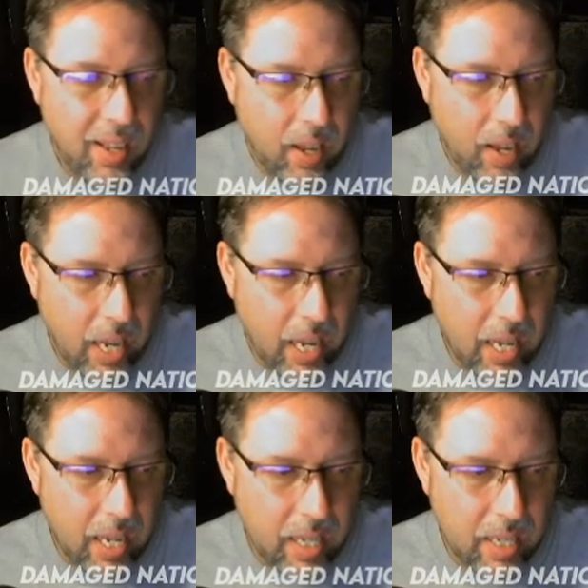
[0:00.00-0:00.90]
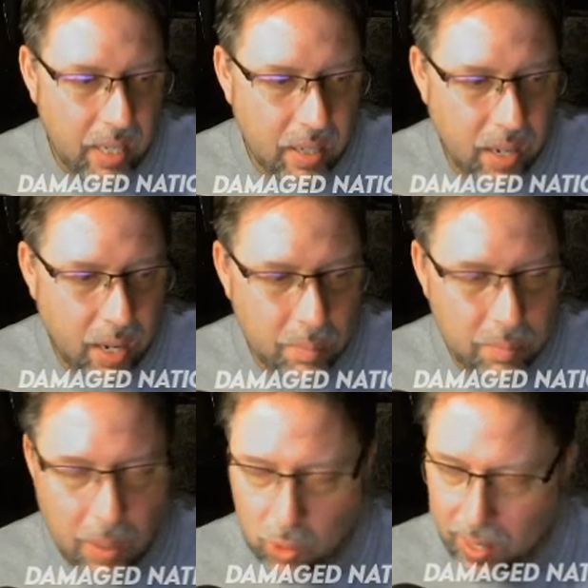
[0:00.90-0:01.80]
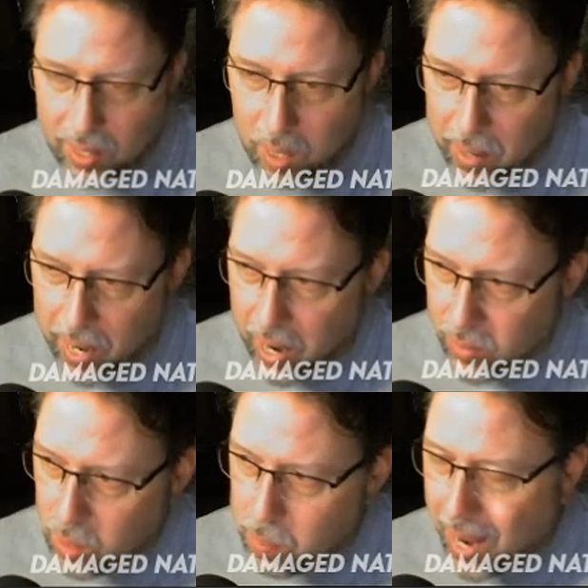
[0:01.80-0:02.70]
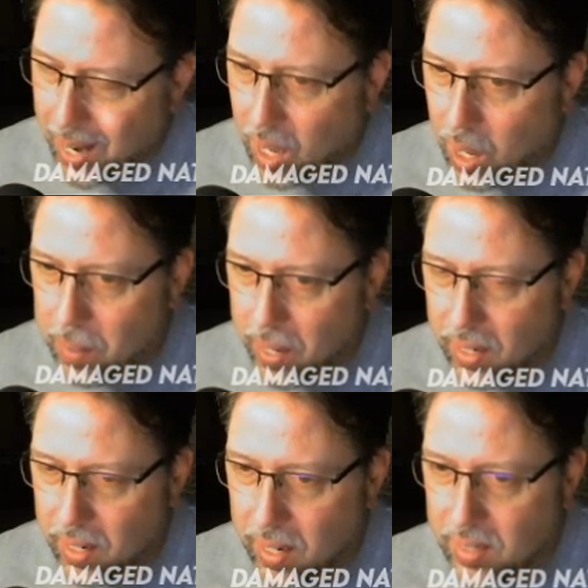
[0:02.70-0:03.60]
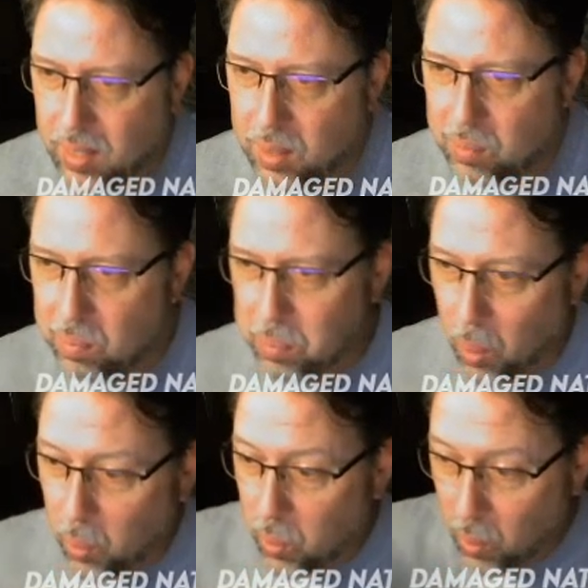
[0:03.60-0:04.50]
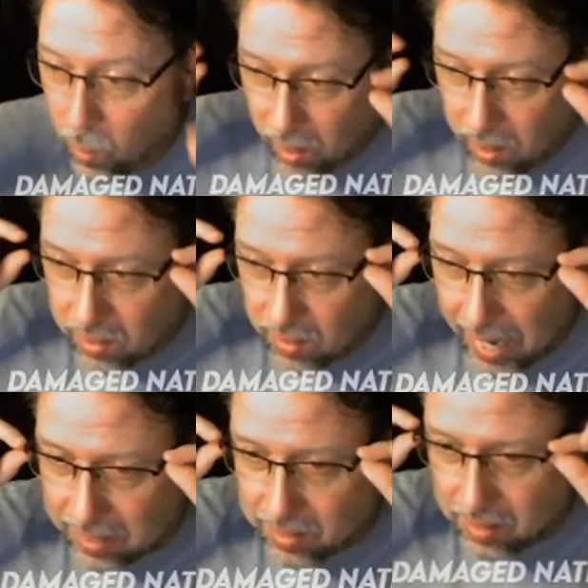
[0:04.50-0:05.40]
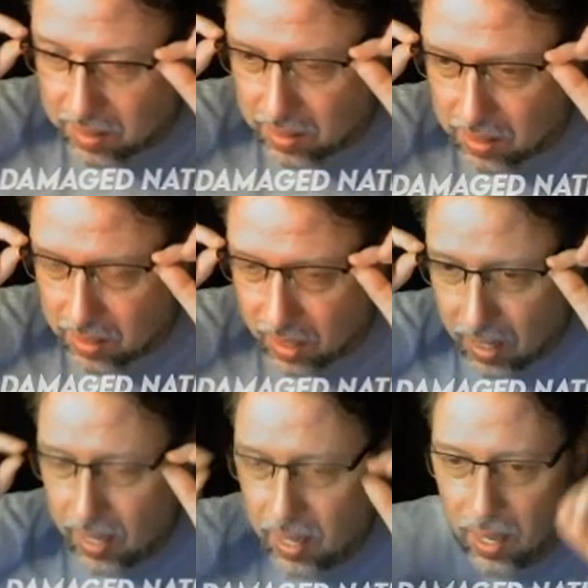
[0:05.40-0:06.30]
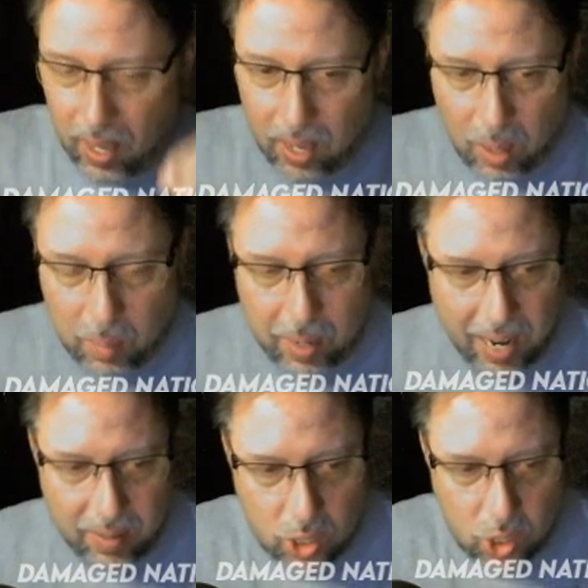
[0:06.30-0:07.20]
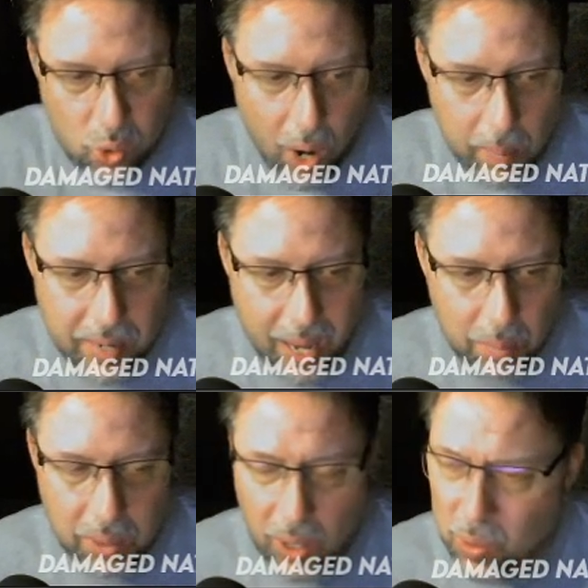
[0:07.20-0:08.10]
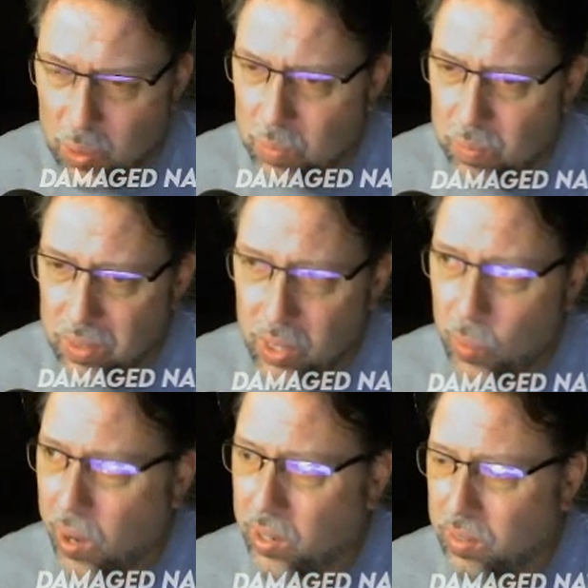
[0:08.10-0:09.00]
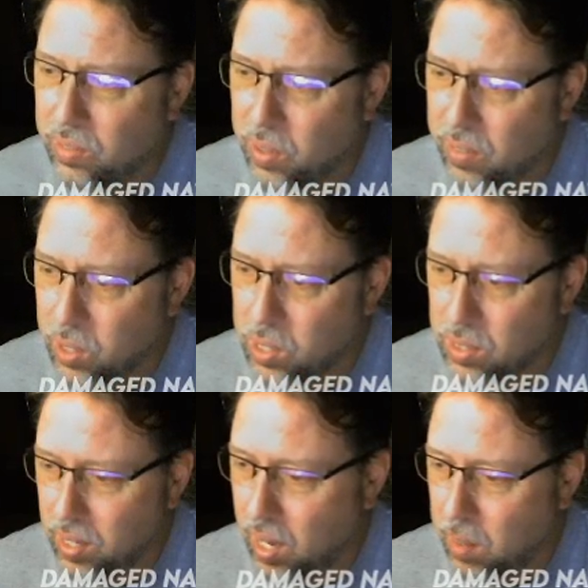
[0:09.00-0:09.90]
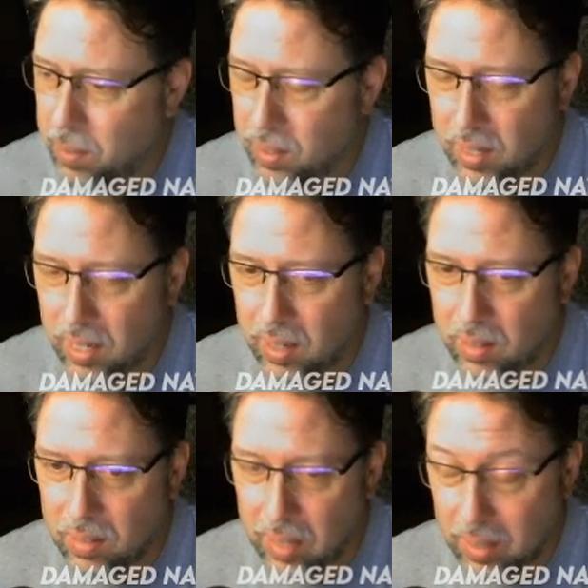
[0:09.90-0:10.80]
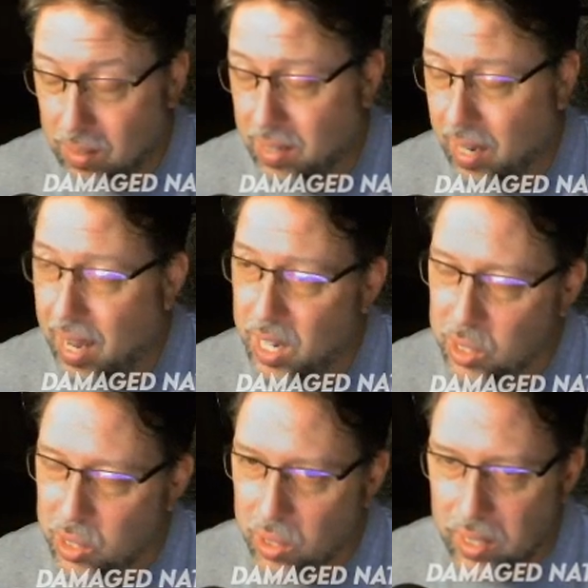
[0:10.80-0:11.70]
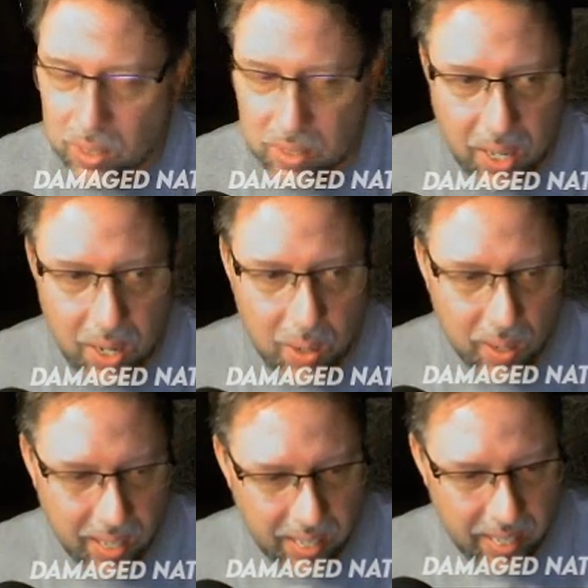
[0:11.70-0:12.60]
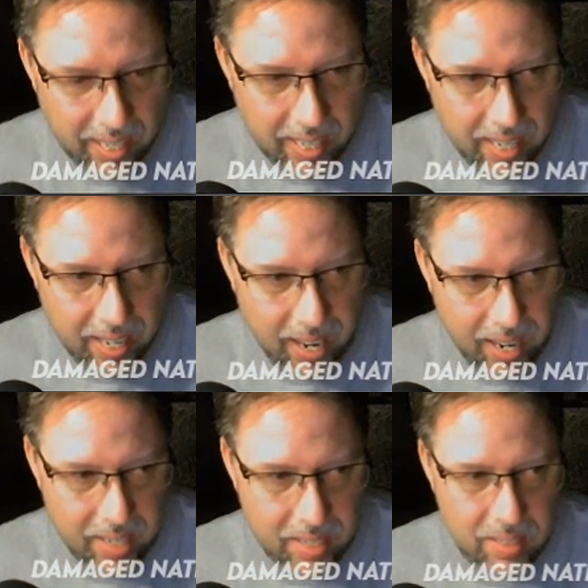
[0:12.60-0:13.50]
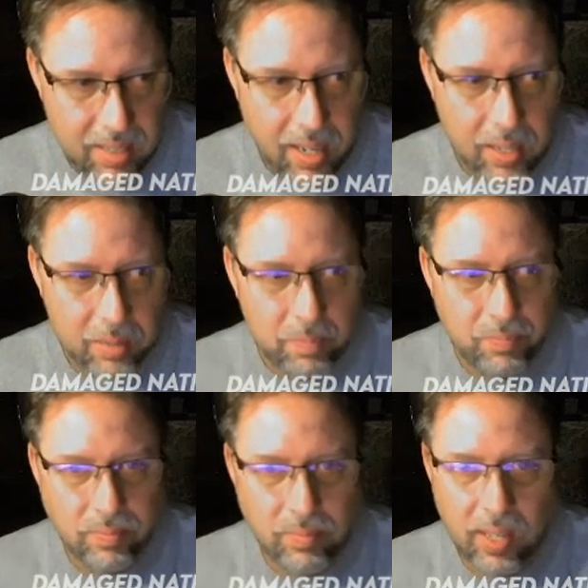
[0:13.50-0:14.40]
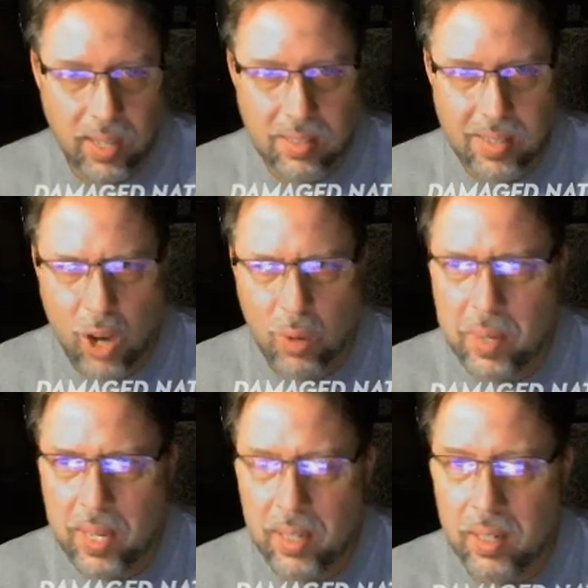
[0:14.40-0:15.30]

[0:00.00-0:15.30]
I'm trying to get my average back up. I didn't bowl real well this last season. My average dropped down below 200 for the first time, and like since I got injured years ago. And it's now been,